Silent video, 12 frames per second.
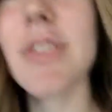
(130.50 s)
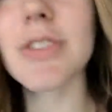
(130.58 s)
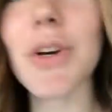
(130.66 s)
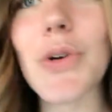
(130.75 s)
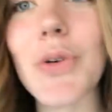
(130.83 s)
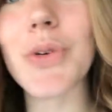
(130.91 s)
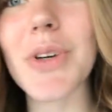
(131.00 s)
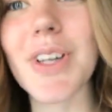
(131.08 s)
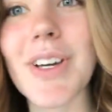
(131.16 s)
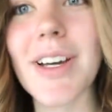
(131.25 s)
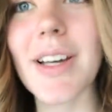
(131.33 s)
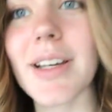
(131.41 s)
so
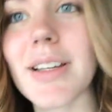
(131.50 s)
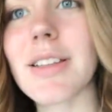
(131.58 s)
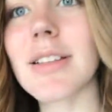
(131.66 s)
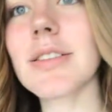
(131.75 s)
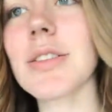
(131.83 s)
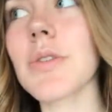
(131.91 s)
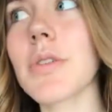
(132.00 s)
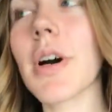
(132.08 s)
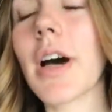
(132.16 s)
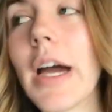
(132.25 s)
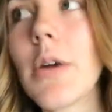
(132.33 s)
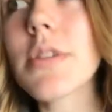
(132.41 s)
like, so
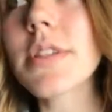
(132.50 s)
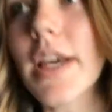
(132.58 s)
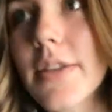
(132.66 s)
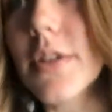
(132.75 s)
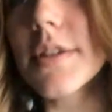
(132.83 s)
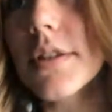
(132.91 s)
I was at the